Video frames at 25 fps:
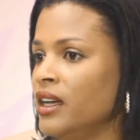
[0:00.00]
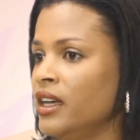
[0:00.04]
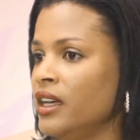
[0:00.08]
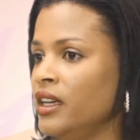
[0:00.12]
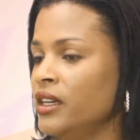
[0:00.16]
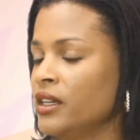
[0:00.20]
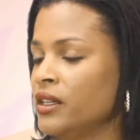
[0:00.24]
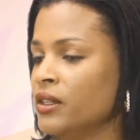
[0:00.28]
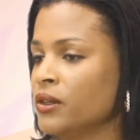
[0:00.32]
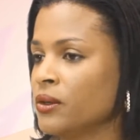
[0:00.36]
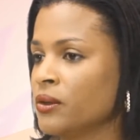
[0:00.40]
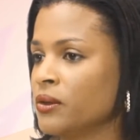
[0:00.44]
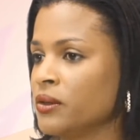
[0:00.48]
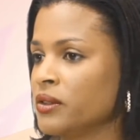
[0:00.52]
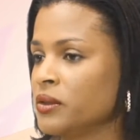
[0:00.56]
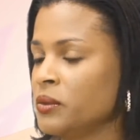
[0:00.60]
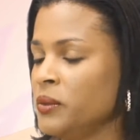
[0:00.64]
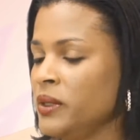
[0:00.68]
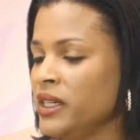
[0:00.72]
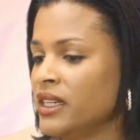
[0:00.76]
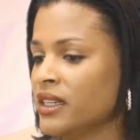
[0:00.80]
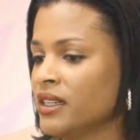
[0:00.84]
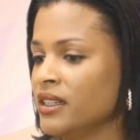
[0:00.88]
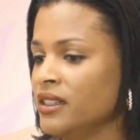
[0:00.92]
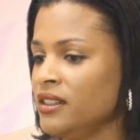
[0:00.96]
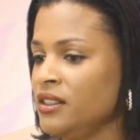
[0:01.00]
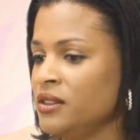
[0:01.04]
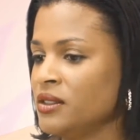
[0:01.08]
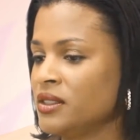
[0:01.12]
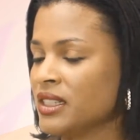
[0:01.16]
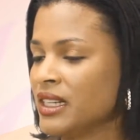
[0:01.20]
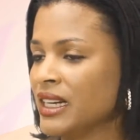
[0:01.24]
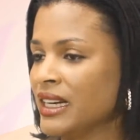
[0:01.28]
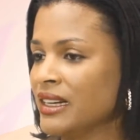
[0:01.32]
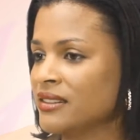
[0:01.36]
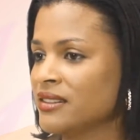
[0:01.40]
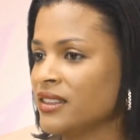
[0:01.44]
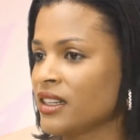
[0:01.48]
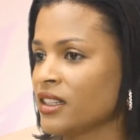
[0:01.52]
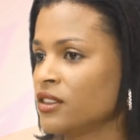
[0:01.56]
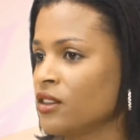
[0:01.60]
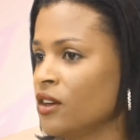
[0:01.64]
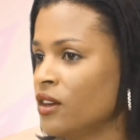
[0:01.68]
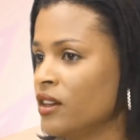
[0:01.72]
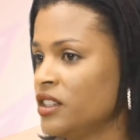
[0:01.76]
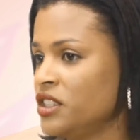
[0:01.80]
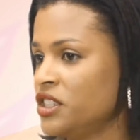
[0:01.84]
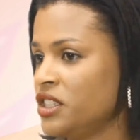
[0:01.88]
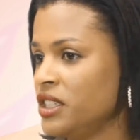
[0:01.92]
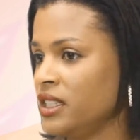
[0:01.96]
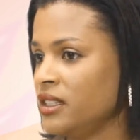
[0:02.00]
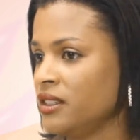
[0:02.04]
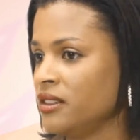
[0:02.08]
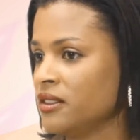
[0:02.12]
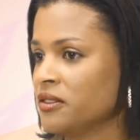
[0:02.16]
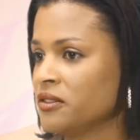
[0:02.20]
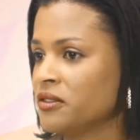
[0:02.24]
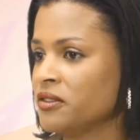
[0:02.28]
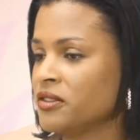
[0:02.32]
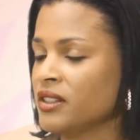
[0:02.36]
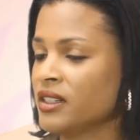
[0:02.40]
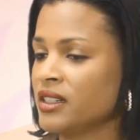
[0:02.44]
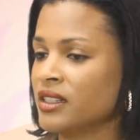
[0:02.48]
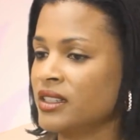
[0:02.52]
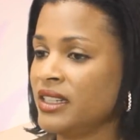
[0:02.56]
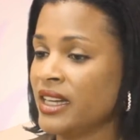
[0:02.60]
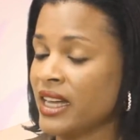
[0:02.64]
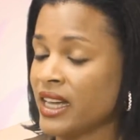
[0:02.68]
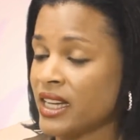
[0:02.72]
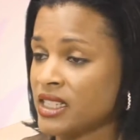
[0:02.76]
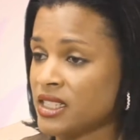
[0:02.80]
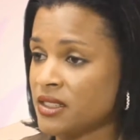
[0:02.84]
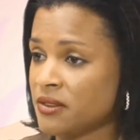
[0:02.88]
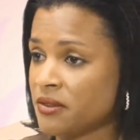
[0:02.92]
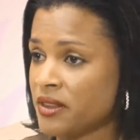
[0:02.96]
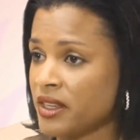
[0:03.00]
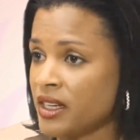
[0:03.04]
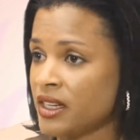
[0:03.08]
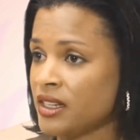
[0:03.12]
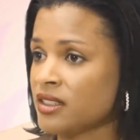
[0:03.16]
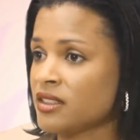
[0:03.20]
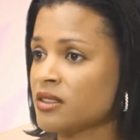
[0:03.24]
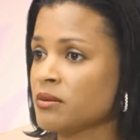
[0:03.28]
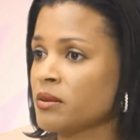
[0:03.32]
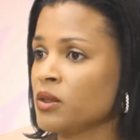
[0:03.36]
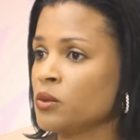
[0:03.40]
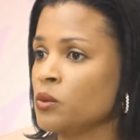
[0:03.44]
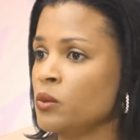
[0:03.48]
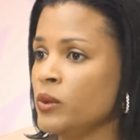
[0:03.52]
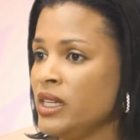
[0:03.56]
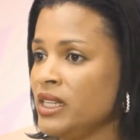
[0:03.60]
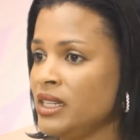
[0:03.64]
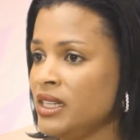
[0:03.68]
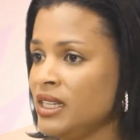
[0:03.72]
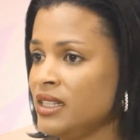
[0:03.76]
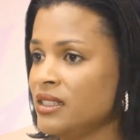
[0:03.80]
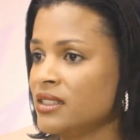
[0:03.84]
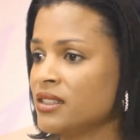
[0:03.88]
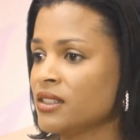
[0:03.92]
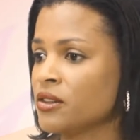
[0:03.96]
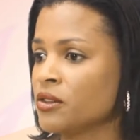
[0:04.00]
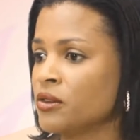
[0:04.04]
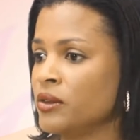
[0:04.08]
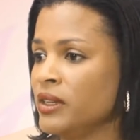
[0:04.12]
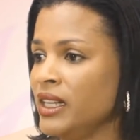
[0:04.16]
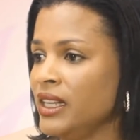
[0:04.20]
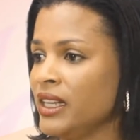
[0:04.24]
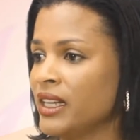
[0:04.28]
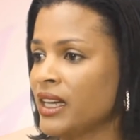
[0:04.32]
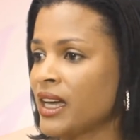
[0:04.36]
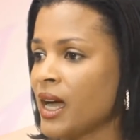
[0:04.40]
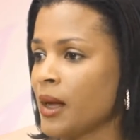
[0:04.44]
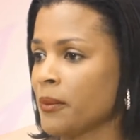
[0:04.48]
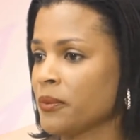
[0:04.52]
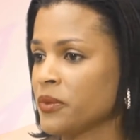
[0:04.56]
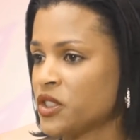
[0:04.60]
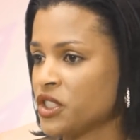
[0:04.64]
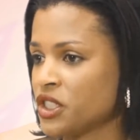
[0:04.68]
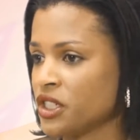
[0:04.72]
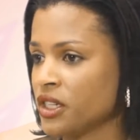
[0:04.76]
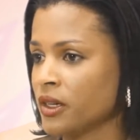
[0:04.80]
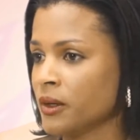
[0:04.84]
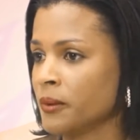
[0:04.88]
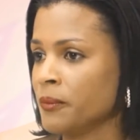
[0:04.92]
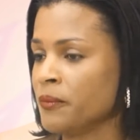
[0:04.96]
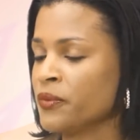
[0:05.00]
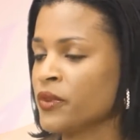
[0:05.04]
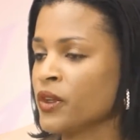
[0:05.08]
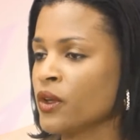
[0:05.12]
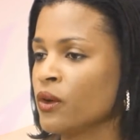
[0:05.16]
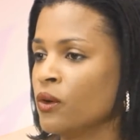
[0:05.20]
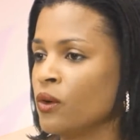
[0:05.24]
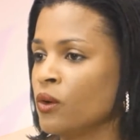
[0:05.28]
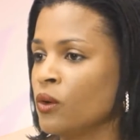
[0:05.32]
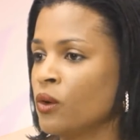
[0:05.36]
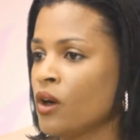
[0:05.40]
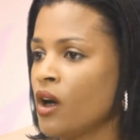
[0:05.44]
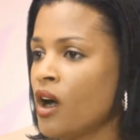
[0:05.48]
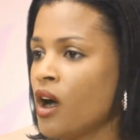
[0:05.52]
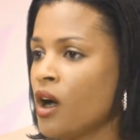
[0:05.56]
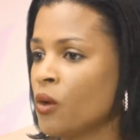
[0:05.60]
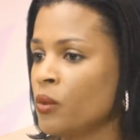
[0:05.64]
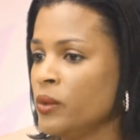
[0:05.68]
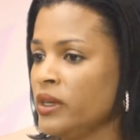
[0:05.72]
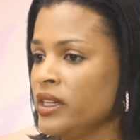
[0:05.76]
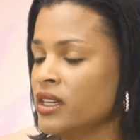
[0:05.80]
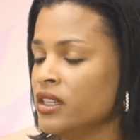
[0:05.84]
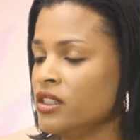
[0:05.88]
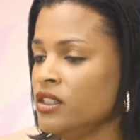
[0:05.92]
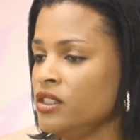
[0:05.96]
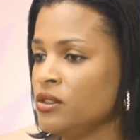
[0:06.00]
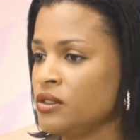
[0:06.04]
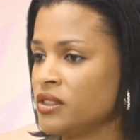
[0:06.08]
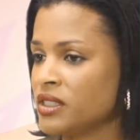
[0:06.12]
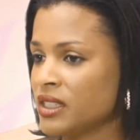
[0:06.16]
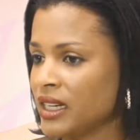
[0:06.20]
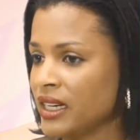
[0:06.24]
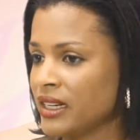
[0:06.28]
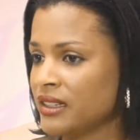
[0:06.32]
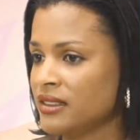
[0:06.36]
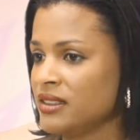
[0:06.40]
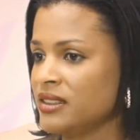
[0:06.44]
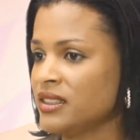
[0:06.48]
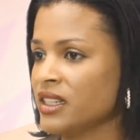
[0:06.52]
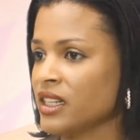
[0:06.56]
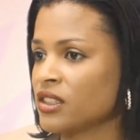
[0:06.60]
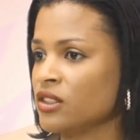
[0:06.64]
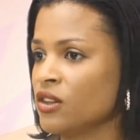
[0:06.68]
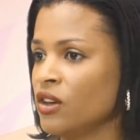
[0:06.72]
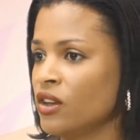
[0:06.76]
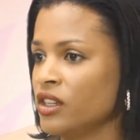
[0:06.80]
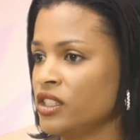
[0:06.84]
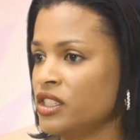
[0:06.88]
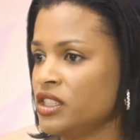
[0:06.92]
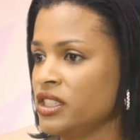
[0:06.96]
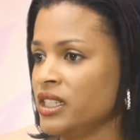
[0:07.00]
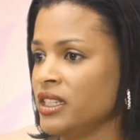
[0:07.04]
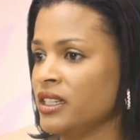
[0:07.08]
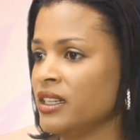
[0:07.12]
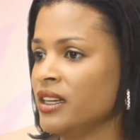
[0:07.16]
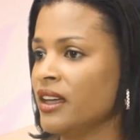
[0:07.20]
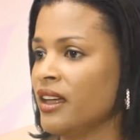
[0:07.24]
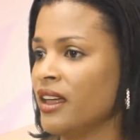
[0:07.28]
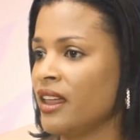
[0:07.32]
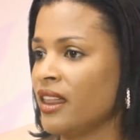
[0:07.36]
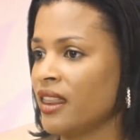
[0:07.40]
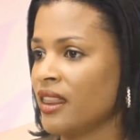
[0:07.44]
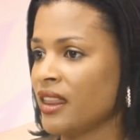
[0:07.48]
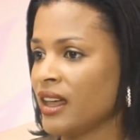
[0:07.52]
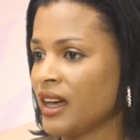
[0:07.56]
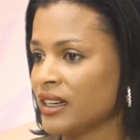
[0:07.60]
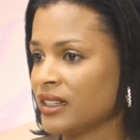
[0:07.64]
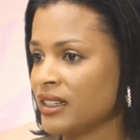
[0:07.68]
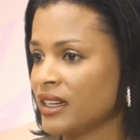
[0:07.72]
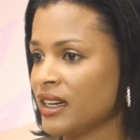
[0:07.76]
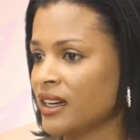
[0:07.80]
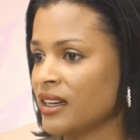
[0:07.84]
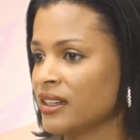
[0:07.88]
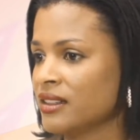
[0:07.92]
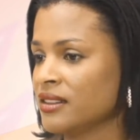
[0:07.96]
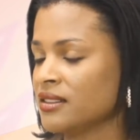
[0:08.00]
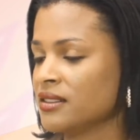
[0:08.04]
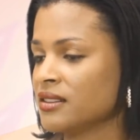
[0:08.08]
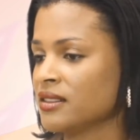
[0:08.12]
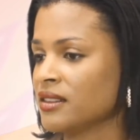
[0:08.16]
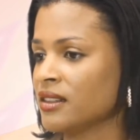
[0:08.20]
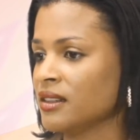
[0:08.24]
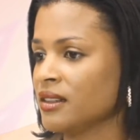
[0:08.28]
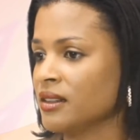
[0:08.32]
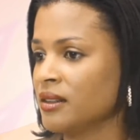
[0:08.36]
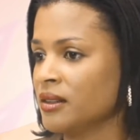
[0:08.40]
We can utilize technology for negative things, but we need to really capture how we can utilize the technology that has